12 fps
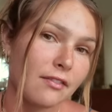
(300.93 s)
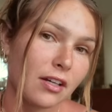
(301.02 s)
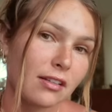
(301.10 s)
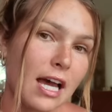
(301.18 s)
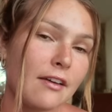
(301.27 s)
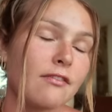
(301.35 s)
their
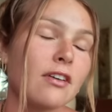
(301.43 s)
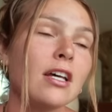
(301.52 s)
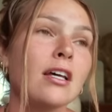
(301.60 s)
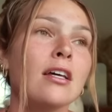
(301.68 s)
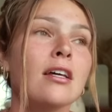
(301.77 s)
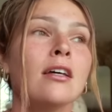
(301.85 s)
life.
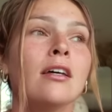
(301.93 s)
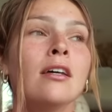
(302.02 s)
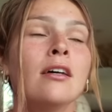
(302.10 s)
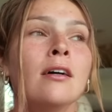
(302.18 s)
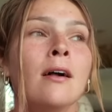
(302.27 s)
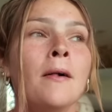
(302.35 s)

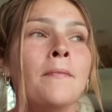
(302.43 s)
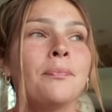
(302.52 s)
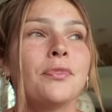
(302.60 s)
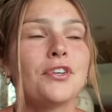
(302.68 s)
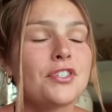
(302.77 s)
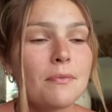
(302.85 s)

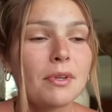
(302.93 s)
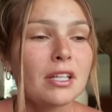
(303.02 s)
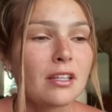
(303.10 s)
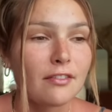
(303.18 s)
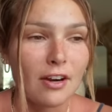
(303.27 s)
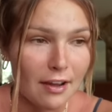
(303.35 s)
there's something in
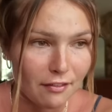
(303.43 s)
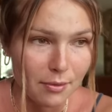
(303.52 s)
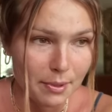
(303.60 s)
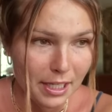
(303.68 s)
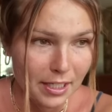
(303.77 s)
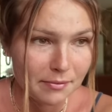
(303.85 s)
there for
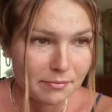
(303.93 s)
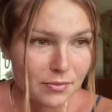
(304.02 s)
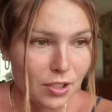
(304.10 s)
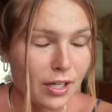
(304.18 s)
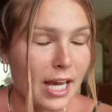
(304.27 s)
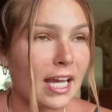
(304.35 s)
everybody,
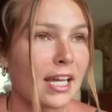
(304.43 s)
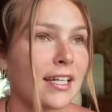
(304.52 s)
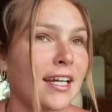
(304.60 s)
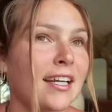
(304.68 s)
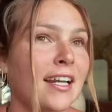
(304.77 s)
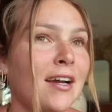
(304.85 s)
okay?
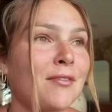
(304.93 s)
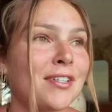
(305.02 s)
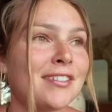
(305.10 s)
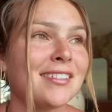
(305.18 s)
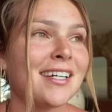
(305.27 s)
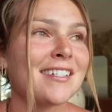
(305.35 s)
And I
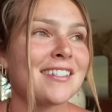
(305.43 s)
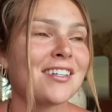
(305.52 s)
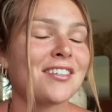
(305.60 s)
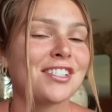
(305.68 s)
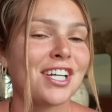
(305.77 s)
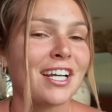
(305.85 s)
want you guys to
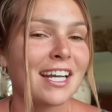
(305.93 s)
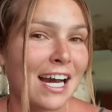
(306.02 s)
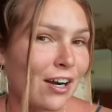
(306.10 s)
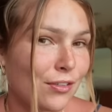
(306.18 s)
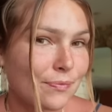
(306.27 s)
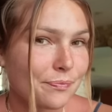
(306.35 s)
go check it
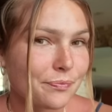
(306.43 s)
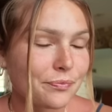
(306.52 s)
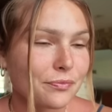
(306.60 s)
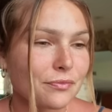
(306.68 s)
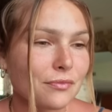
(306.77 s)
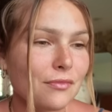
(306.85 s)
out.
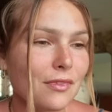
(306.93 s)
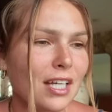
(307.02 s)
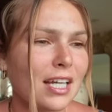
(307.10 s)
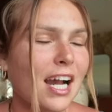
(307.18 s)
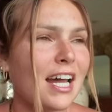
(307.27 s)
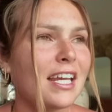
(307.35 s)

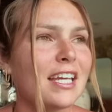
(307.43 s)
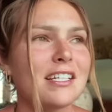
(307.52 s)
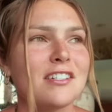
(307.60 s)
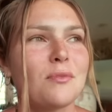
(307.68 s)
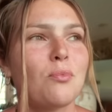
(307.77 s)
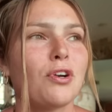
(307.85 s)
I kind of get
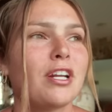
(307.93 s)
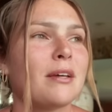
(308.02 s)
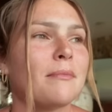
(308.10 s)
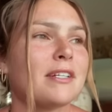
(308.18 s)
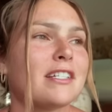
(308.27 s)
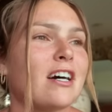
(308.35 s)
disappointed
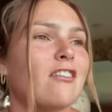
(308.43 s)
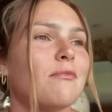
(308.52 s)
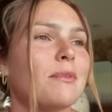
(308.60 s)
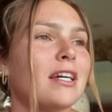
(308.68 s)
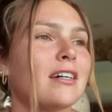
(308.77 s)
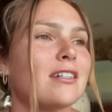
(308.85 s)
in myself
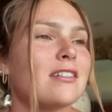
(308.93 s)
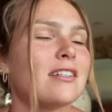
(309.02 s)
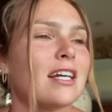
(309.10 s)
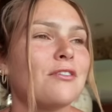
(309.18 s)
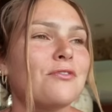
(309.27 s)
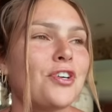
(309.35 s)
because
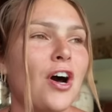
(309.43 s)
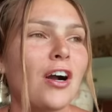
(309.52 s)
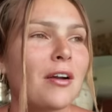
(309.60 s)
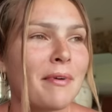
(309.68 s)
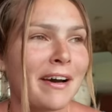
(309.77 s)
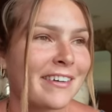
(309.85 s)
I don't
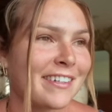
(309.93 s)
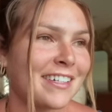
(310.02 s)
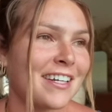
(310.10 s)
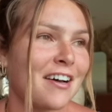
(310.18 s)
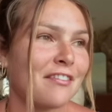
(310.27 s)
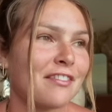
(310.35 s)
talk about it
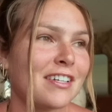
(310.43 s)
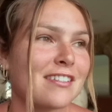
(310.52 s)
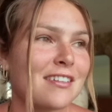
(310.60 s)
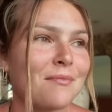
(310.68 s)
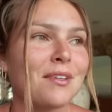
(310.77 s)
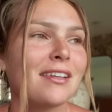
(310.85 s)
enough, and it's
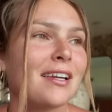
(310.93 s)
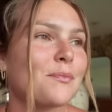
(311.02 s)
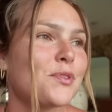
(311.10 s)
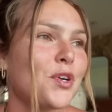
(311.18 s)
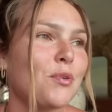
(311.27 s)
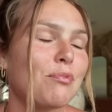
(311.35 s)
something that I'm
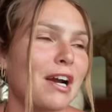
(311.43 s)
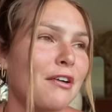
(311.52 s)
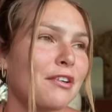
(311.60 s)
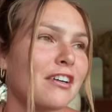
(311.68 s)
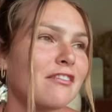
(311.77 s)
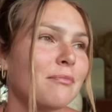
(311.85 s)
so
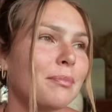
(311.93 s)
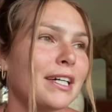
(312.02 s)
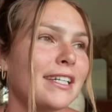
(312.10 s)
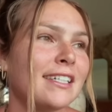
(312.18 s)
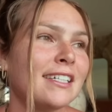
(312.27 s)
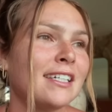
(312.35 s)
proud of.
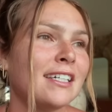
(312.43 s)
But